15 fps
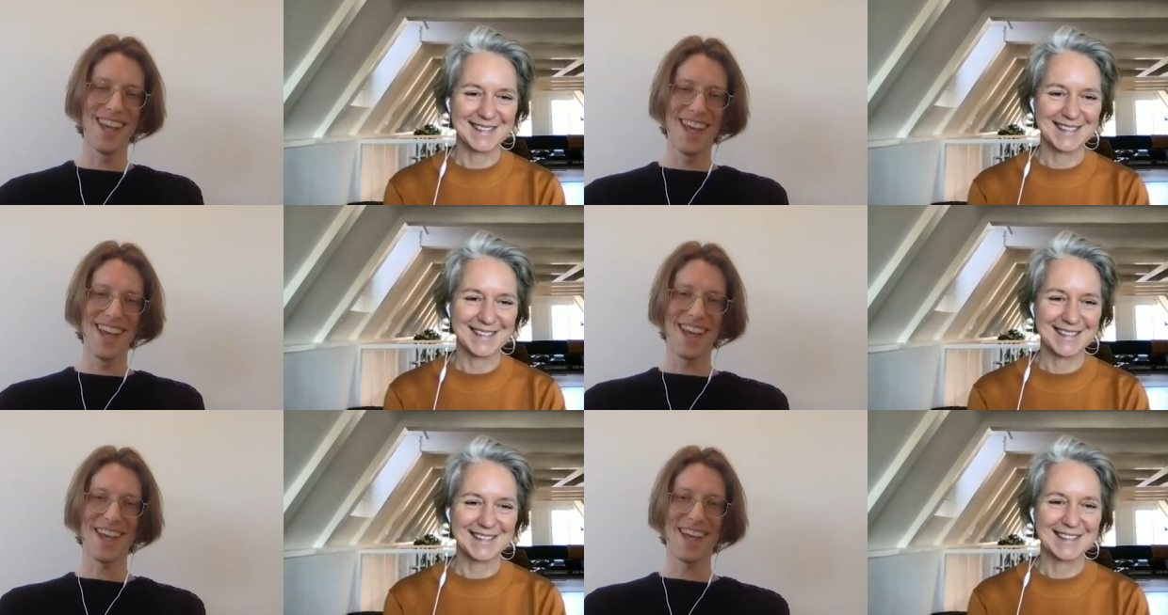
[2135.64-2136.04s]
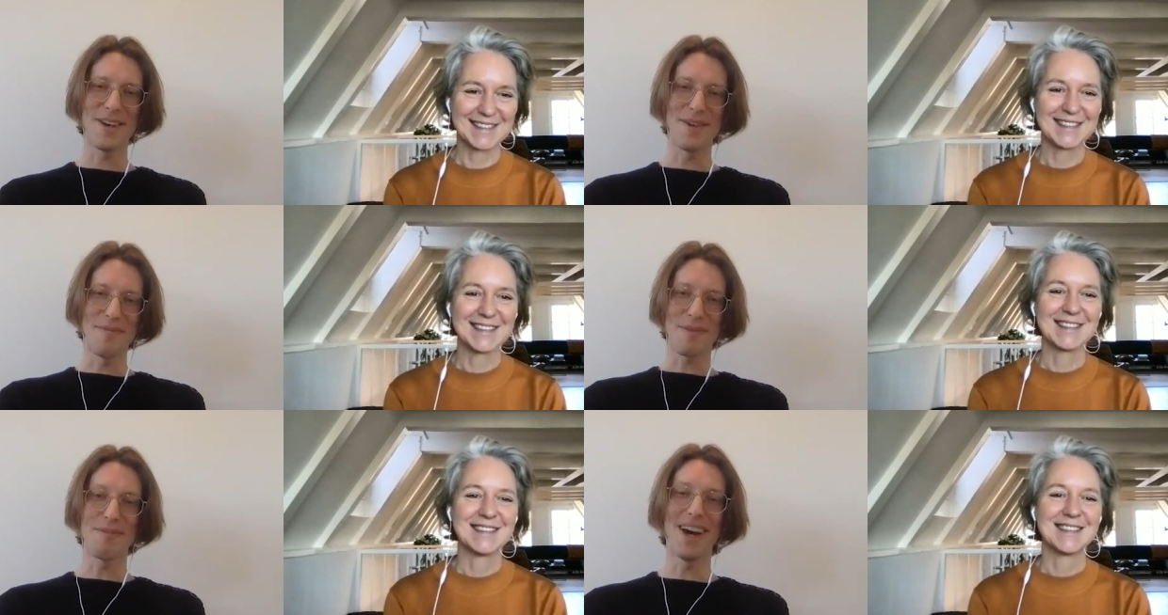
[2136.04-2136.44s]

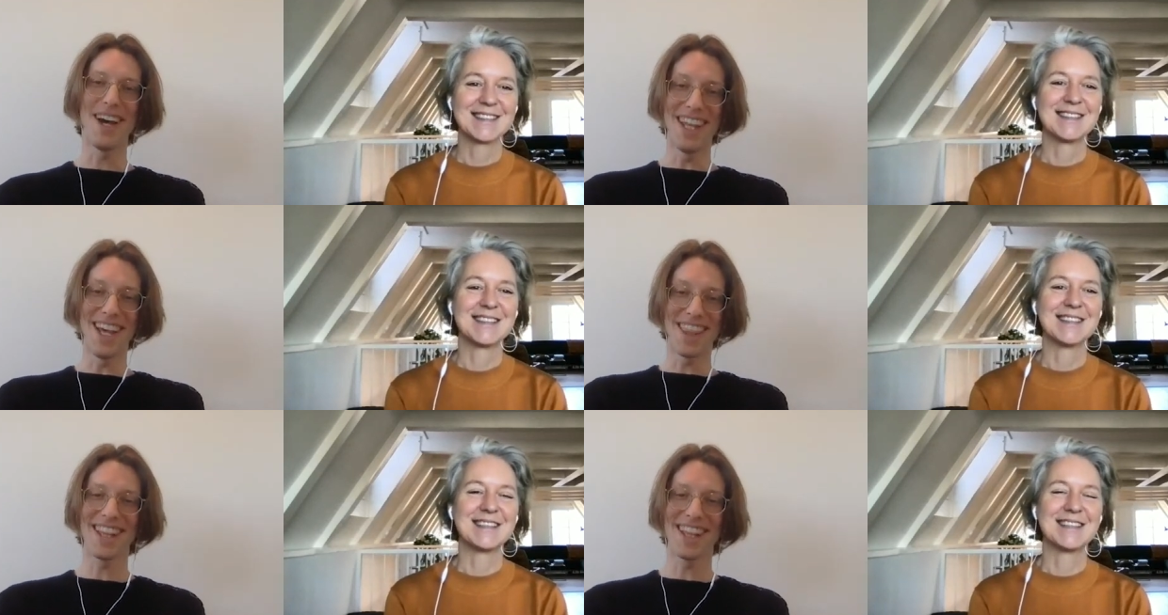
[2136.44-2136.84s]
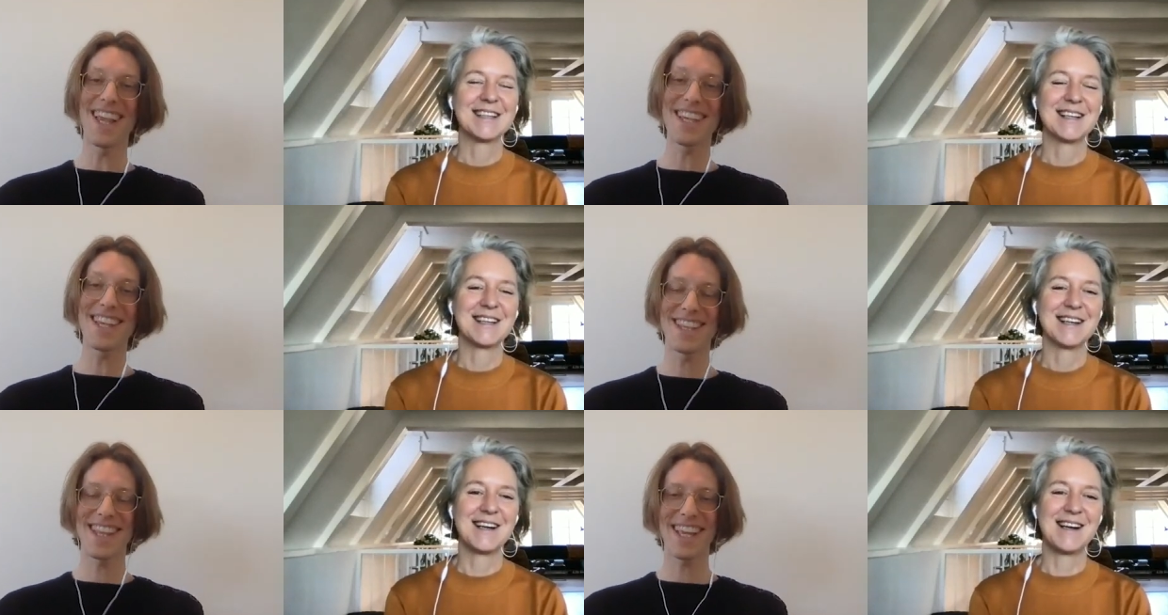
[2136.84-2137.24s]
Speaker 1: But
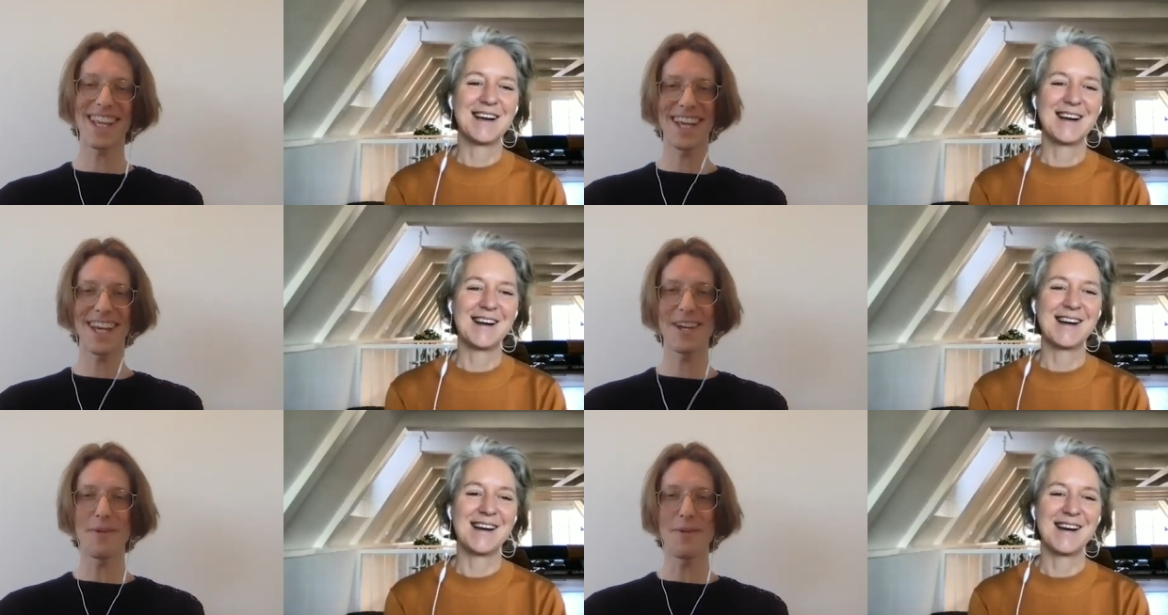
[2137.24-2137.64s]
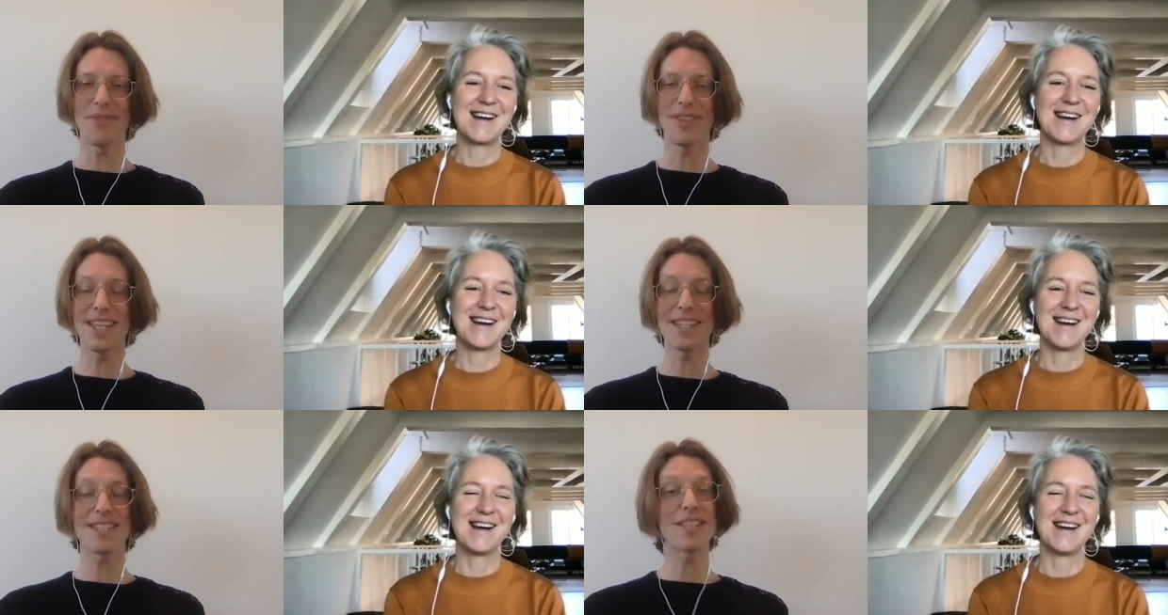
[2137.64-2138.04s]
nonetheless,
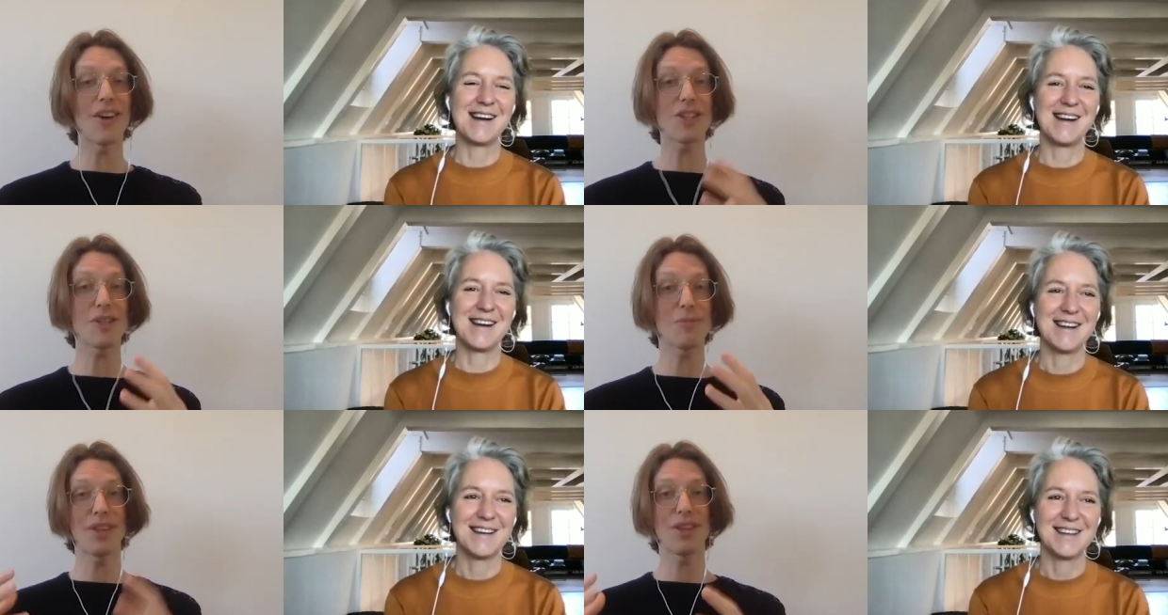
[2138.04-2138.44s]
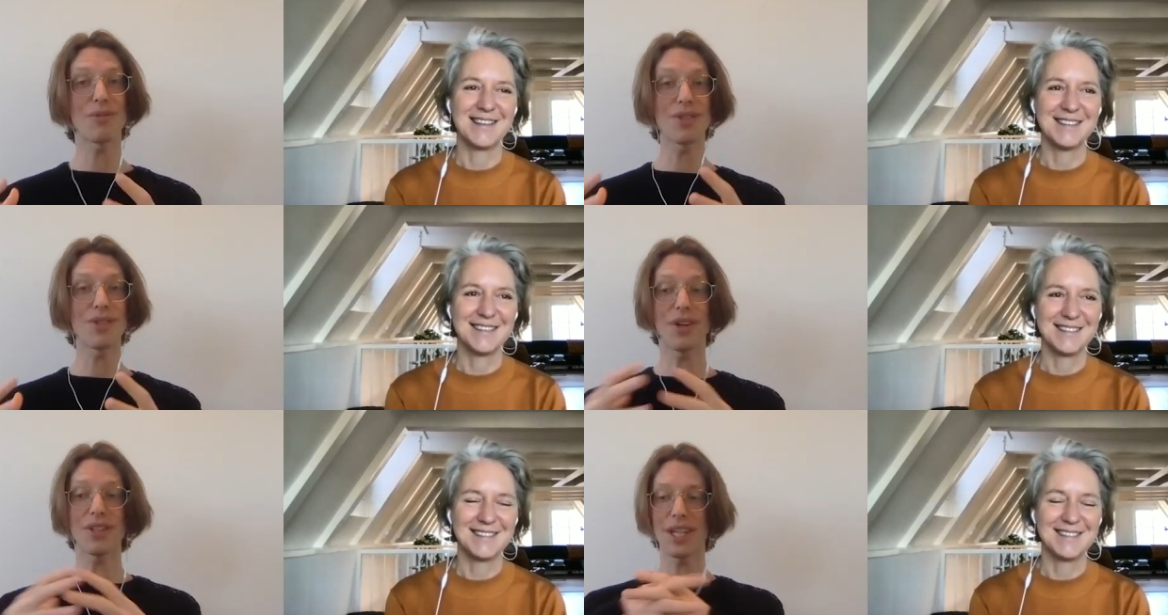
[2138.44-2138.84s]
this has also been the
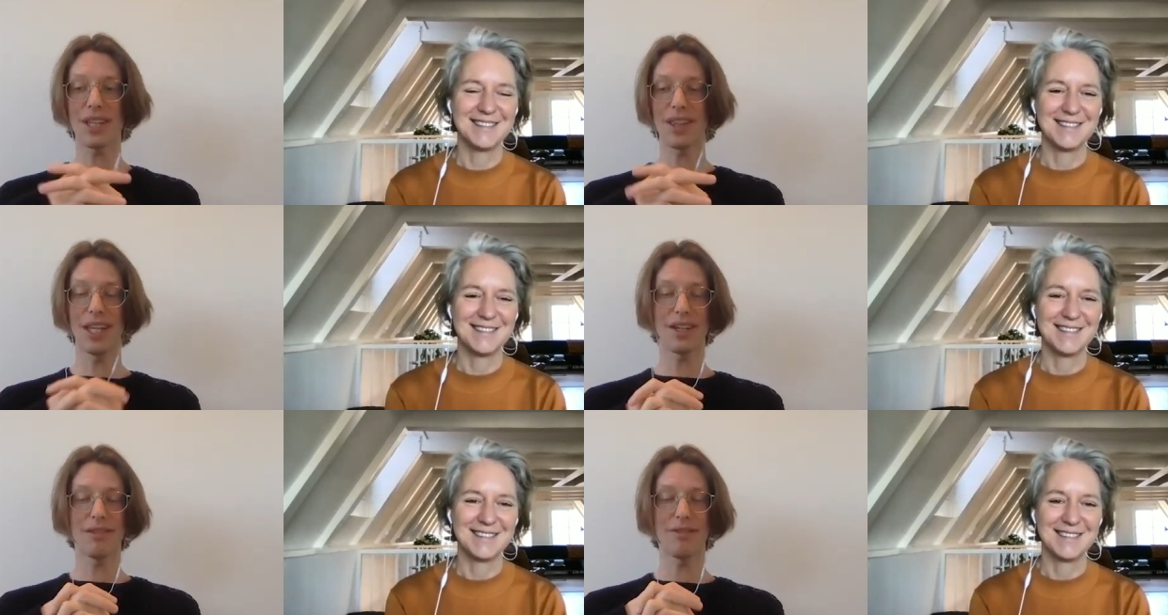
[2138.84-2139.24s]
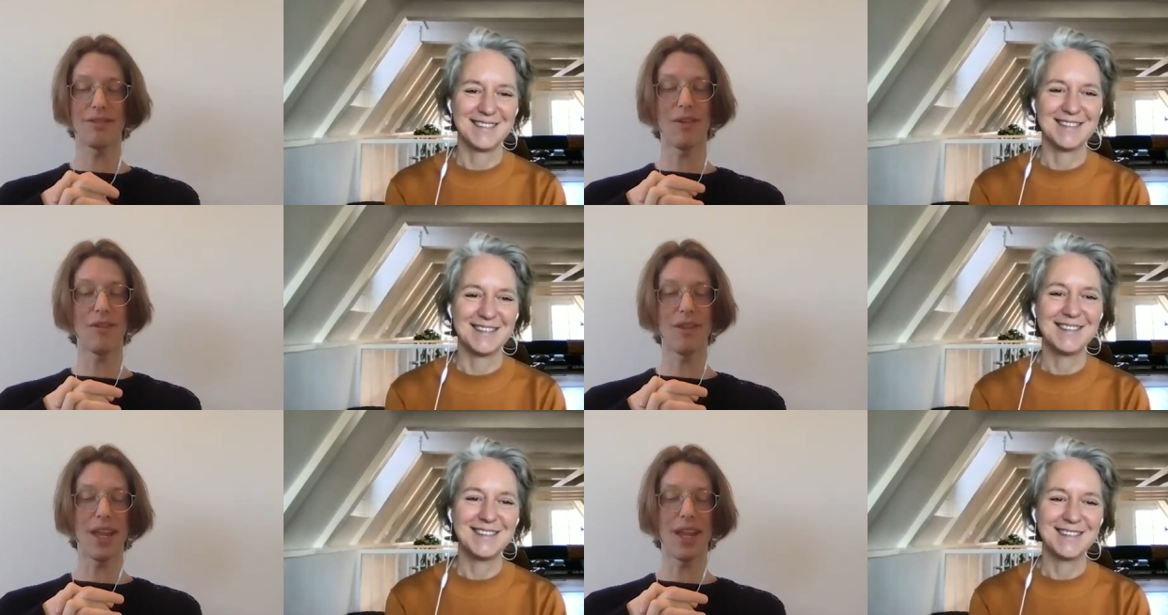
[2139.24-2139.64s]
result, I think, of over the